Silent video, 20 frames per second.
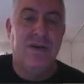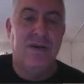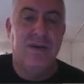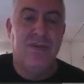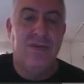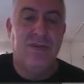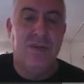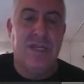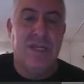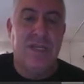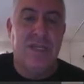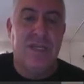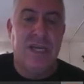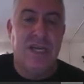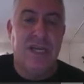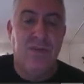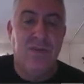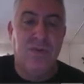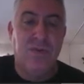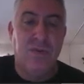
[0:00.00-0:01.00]
vertex
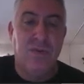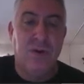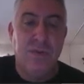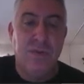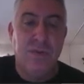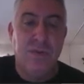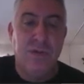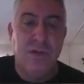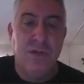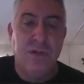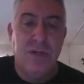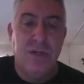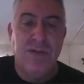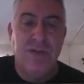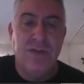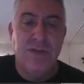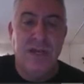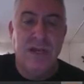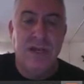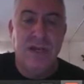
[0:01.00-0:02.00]
form,
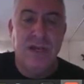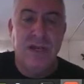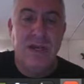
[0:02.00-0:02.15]
then